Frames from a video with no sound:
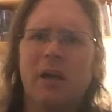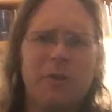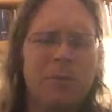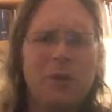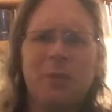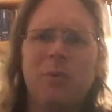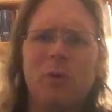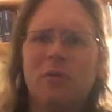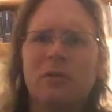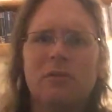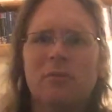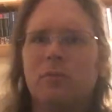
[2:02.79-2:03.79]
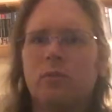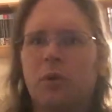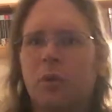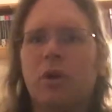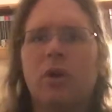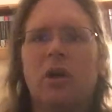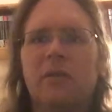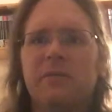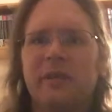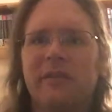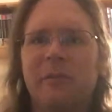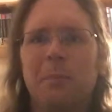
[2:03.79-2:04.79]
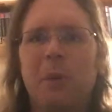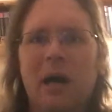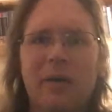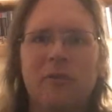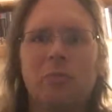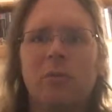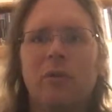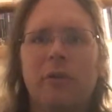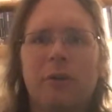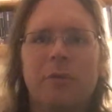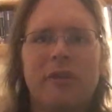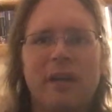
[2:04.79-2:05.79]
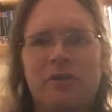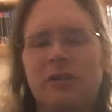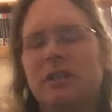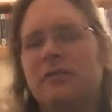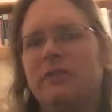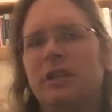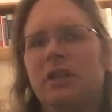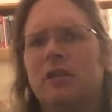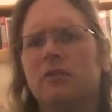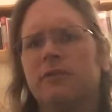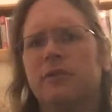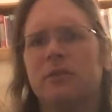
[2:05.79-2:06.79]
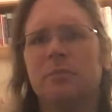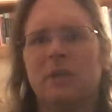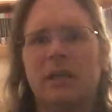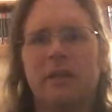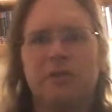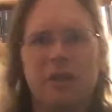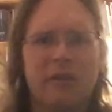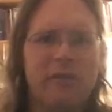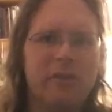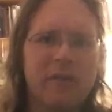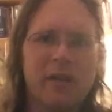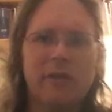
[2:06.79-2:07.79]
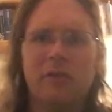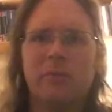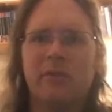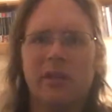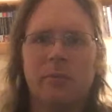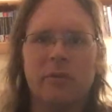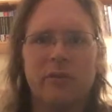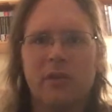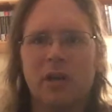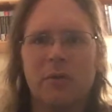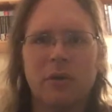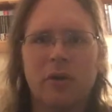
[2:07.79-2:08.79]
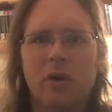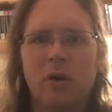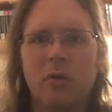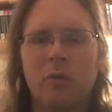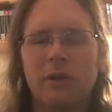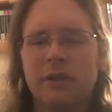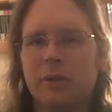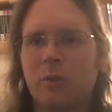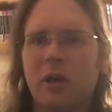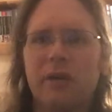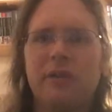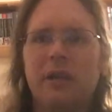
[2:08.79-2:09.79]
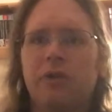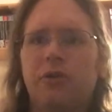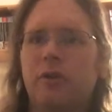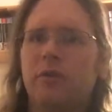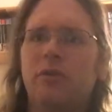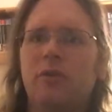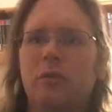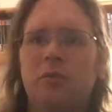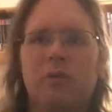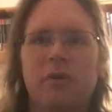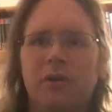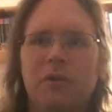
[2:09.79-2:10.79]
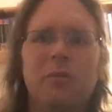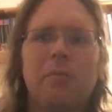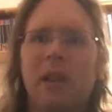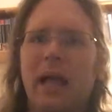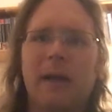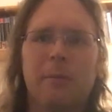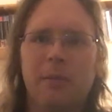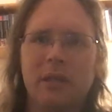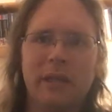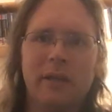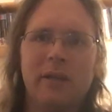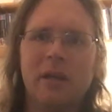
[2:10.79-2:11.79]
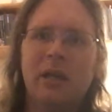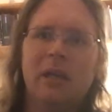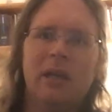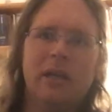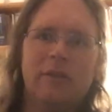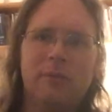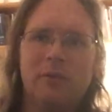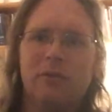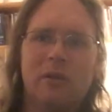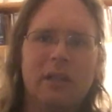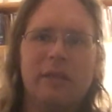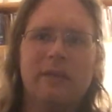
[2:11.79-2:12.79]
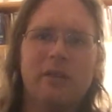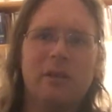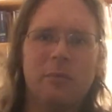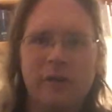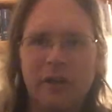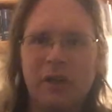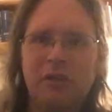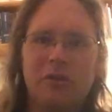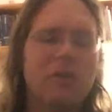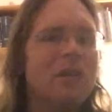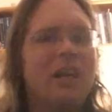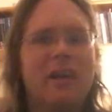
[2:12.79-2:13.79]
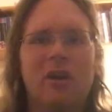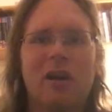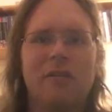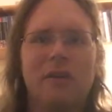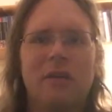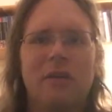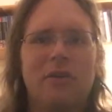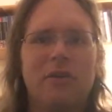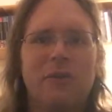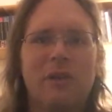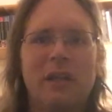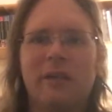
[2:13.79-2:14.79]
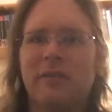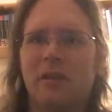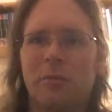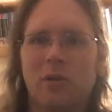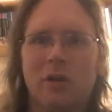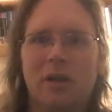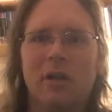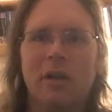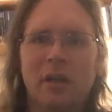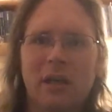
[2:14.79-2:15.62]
other people wrote it off as impossible. There was actually a video from uh, Genesis Custom Sabers that I recall where he wanted to introduce you to their new black blade. And so he took a lightsaber and then he turned the light off and he didn't turn the lightsaber on.